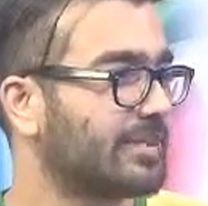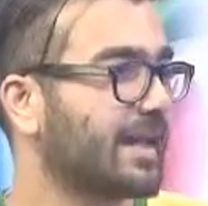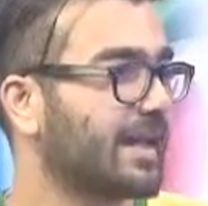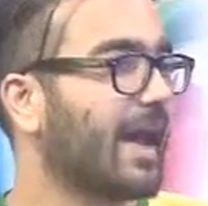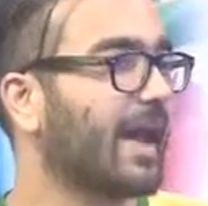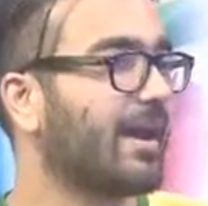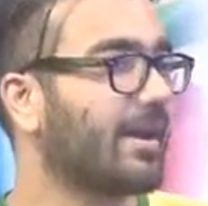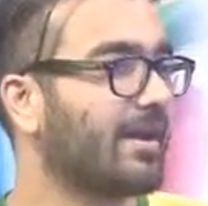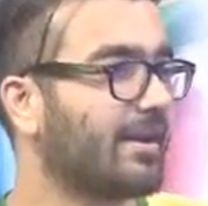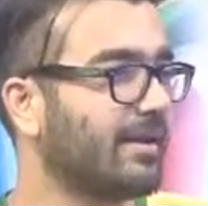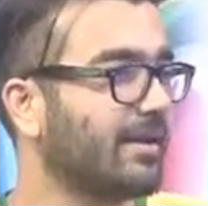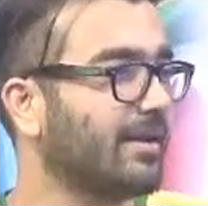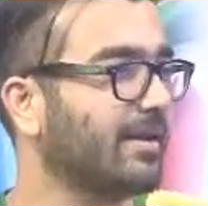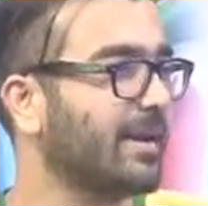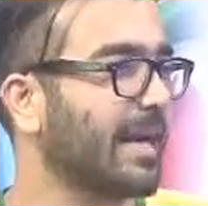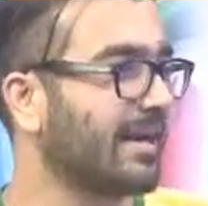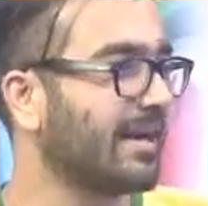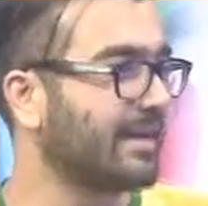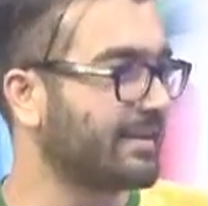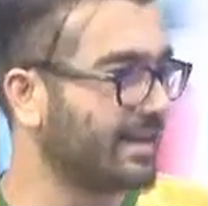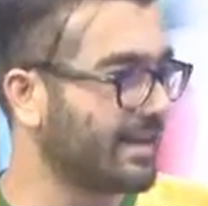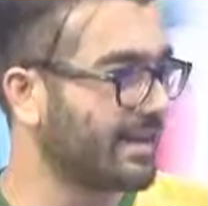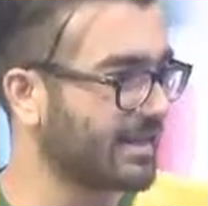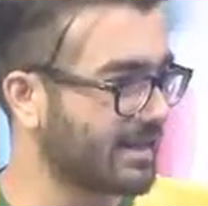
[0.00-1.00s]
They're gonna
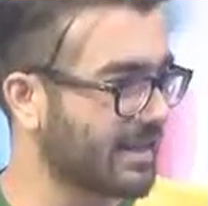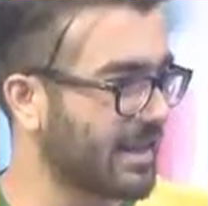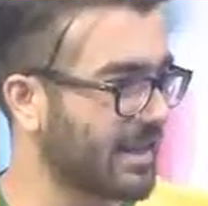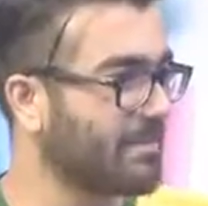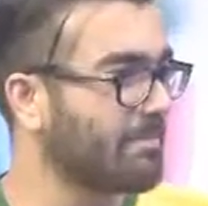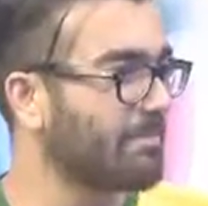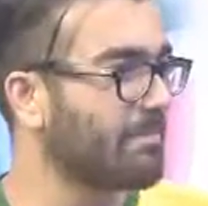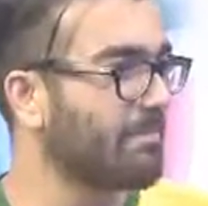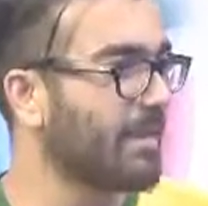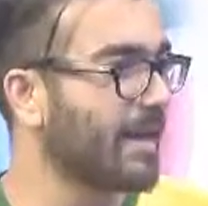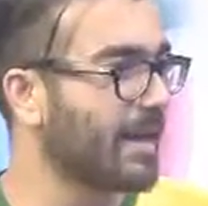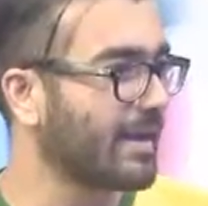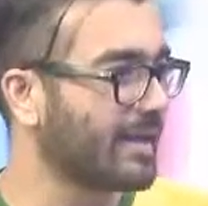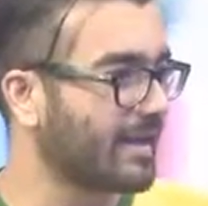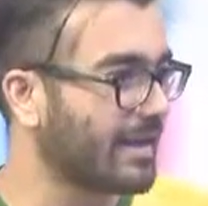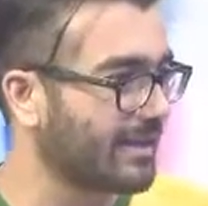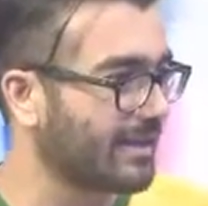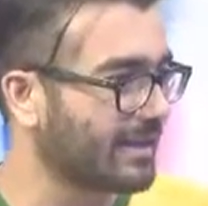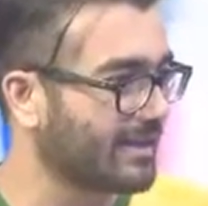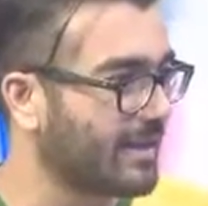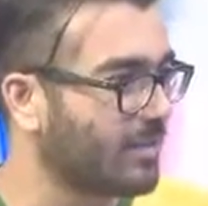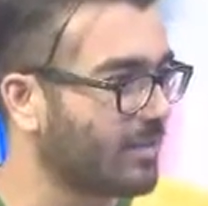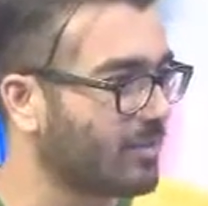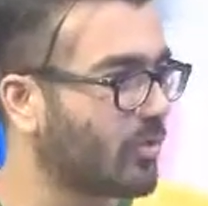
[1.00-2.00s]
get their game back,
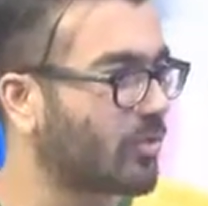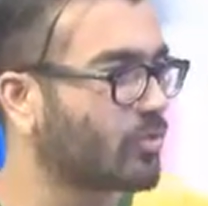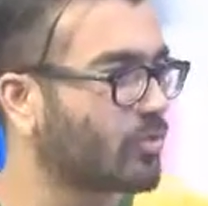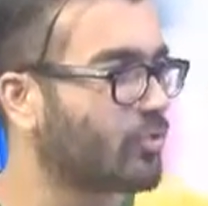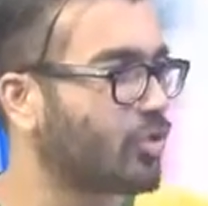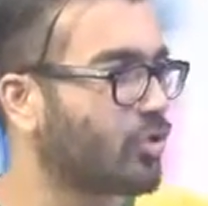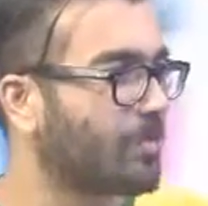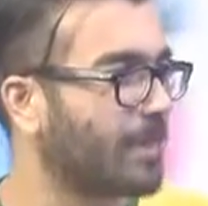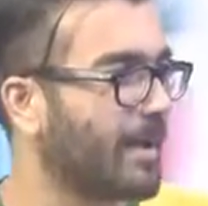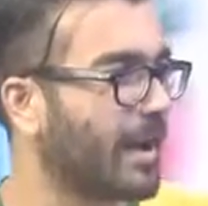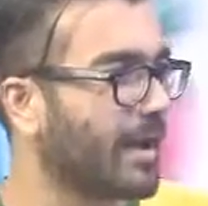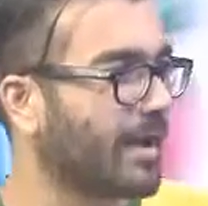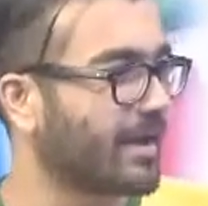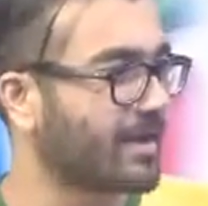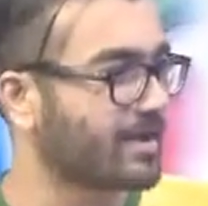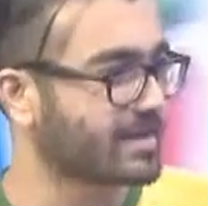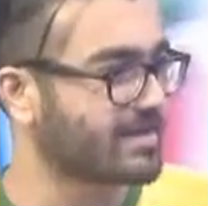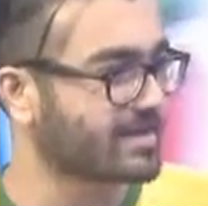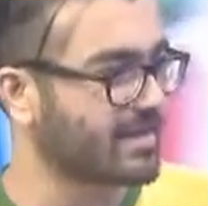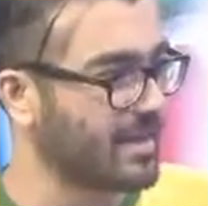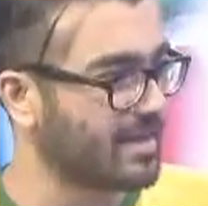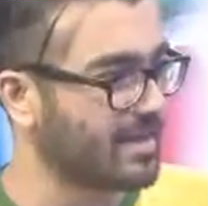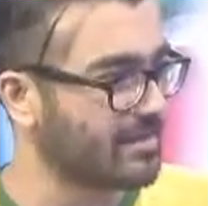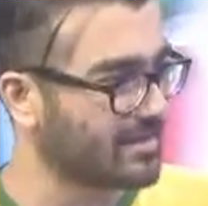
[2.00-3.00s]
get their mojo back.
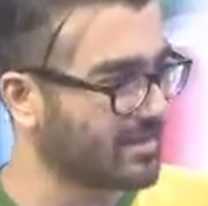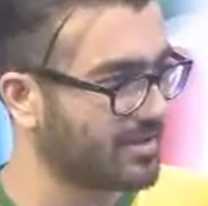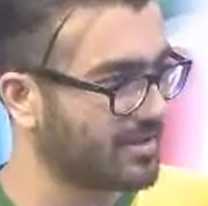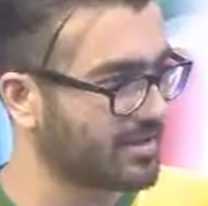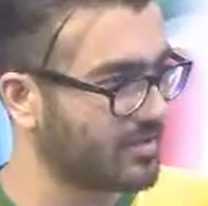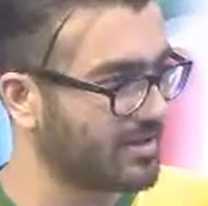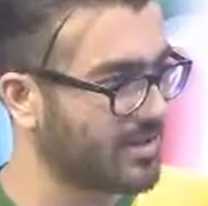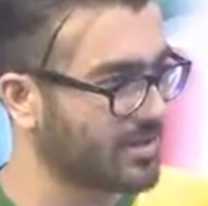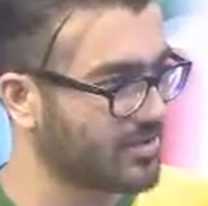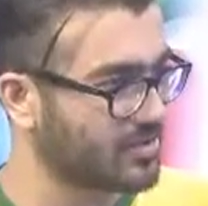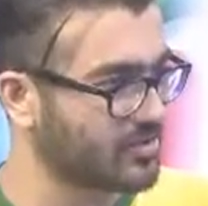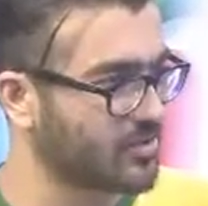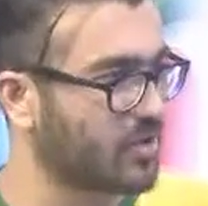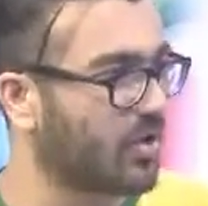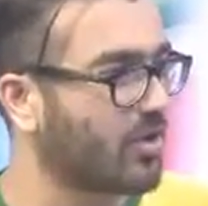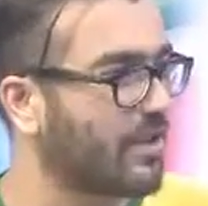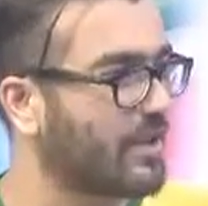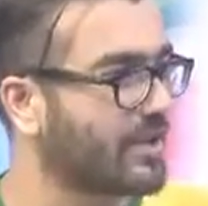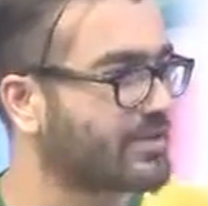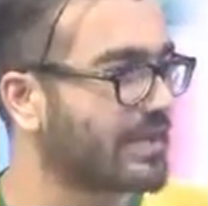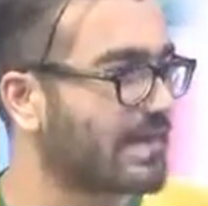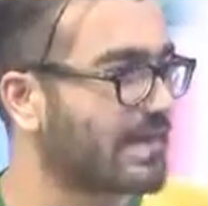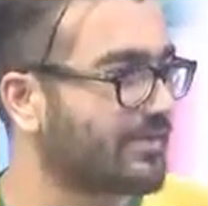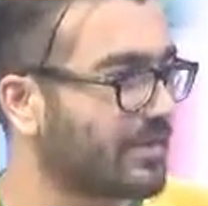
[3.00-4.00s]
Casillas gonna be strong
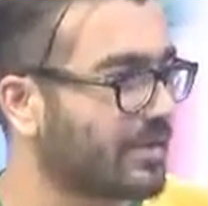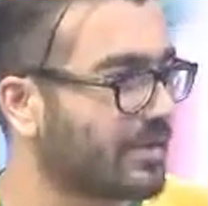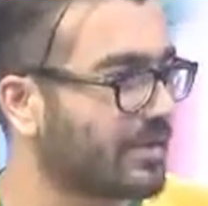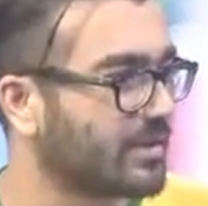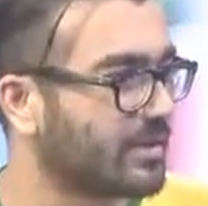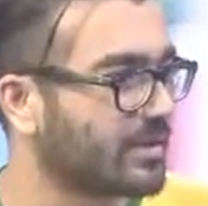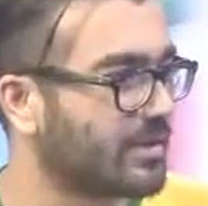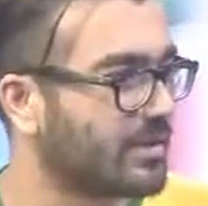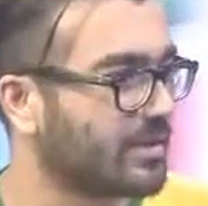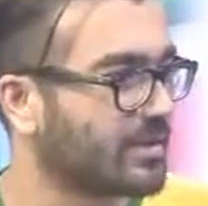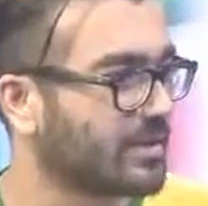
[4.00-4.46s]
as ever.